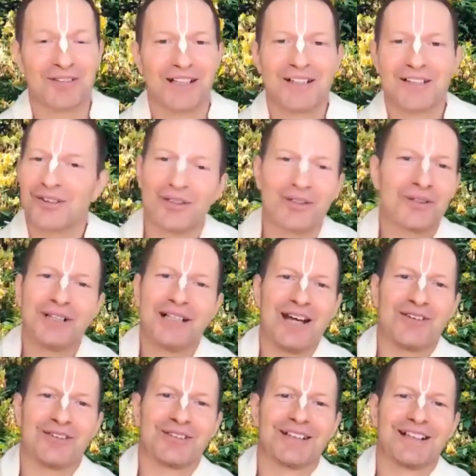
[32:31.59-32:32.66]
So
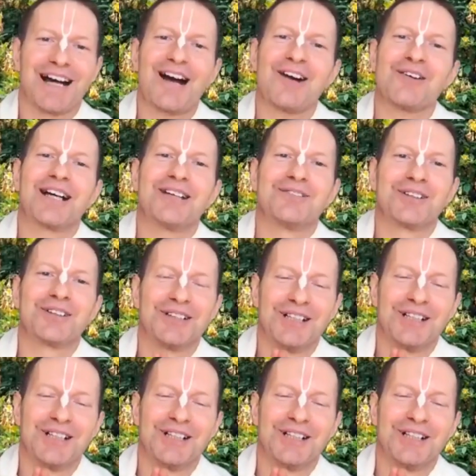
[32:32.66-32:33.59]
Gurudev, how can